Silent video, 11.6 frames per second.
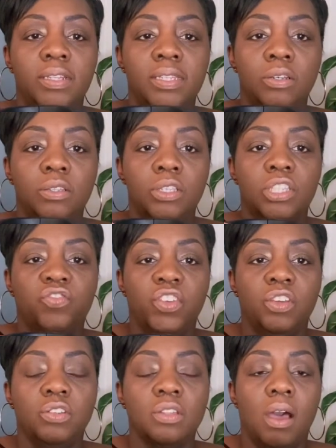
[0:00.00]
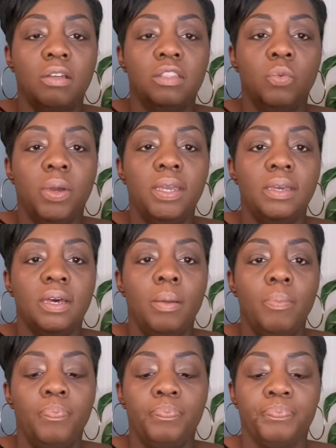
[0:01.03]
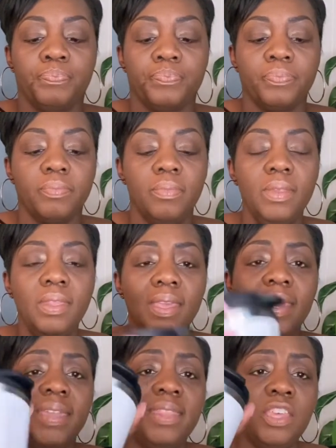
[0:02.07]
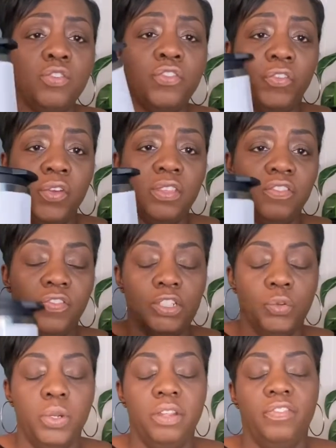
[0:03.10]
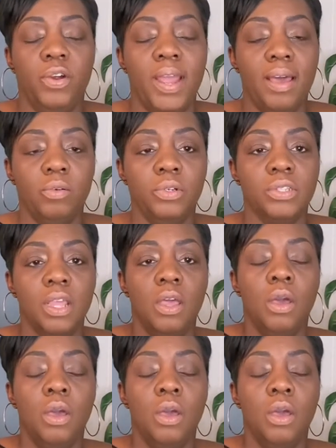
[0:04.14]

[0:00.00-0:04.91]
until this fills all the way up, and then you freeze it for 24 hours.